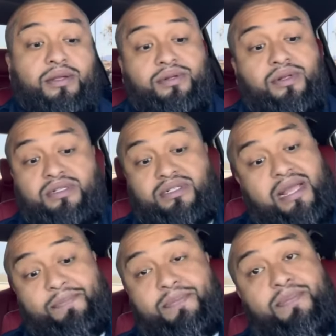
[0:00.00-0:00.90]
You know, there's a lot
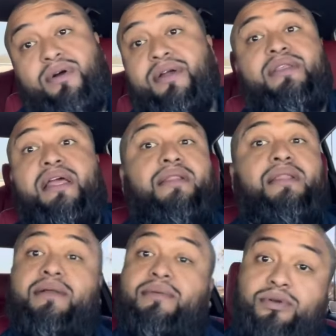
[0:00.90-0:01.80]
of people out here
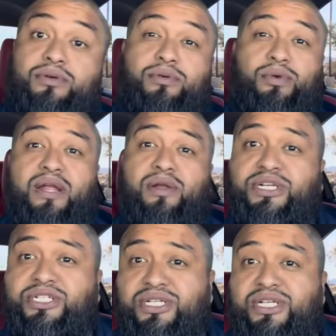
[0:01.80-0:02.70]
that grant
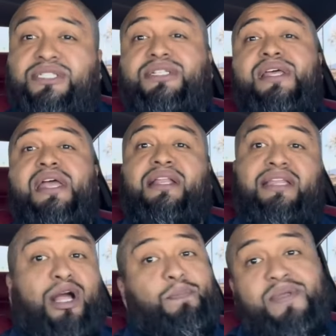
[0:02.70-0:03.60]
wishes and they
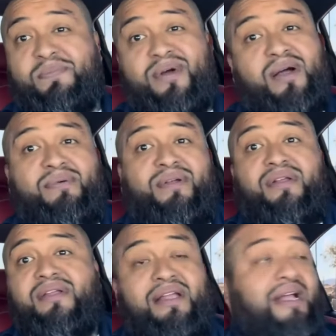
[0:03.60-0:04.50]
help people out, but
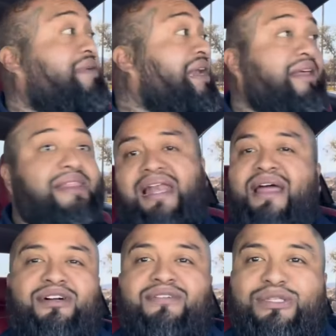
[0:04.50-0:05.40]
I'm not on that
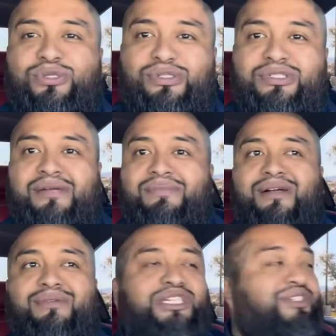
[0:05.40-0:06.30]
level, vatos.
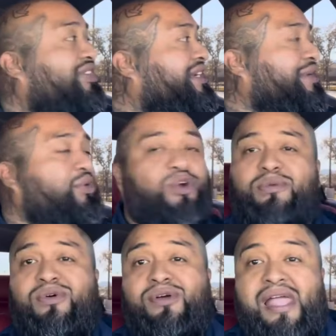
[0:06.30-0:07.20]
I'm just fucking
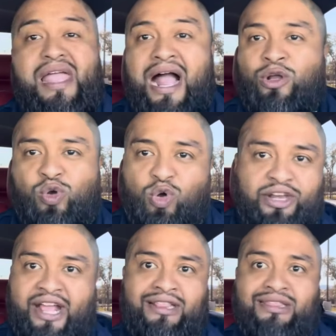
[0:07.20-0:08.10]
normal. I'm
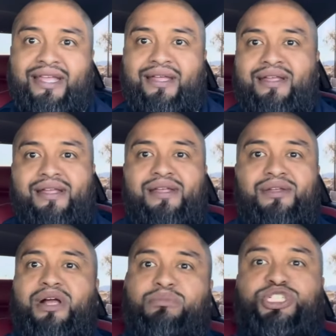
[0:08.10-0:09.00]
corriente.
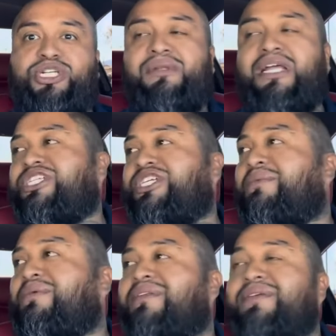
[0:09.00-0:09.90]
You know, I'm not
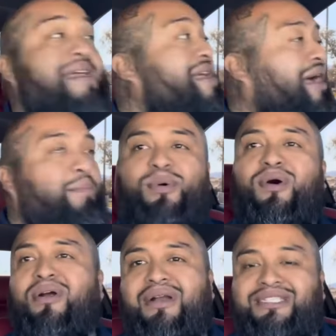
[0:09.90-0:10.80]
cheap. I'm
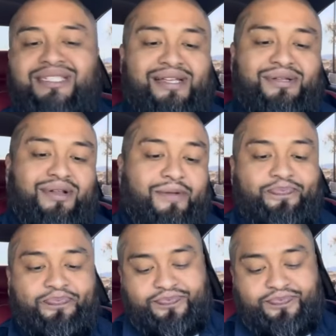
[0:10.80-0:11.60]
poor, that's it, you know?